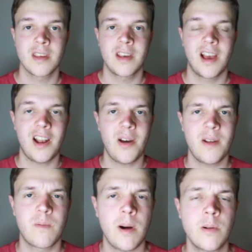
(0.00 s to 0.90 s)
Hello
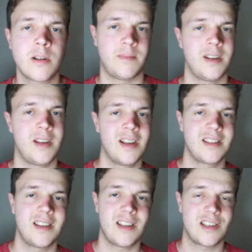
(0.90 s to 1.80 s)
and welcome
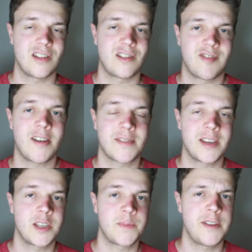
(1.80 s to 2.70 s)
to this
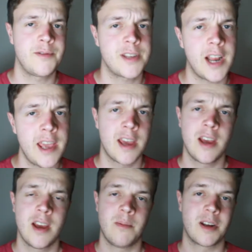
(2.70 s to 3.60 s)
DraftKings preview. Today
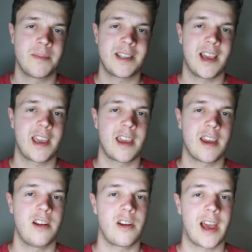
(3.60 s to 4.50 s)
we're going to be taking a
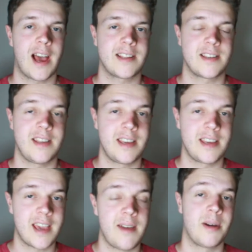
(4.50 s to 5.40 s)
look at the
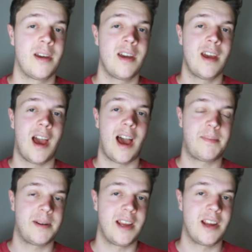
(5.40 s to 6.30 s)
game
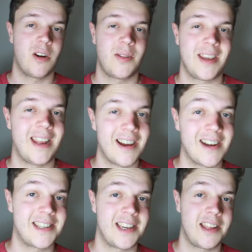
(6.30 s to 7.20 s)
happening on the
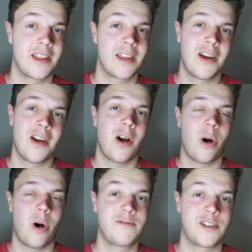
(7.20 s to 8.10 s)
19th
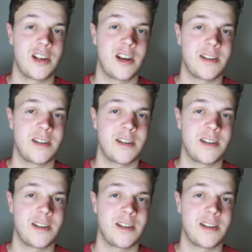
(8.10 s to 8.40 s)
of July.